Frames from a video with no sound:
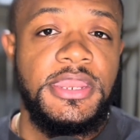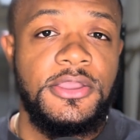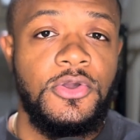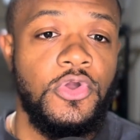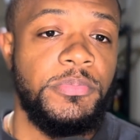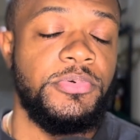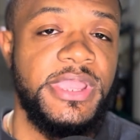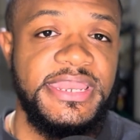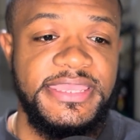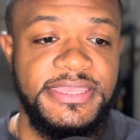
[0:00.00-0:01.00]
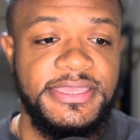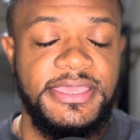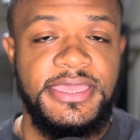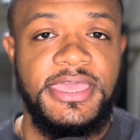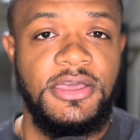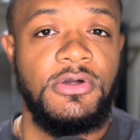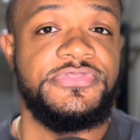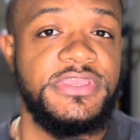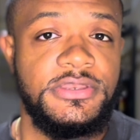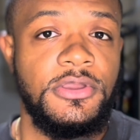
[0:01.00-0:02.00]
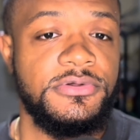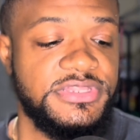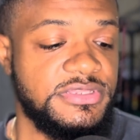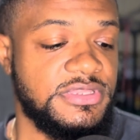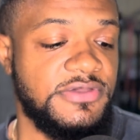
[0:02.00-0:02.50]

and incorporating healthy doses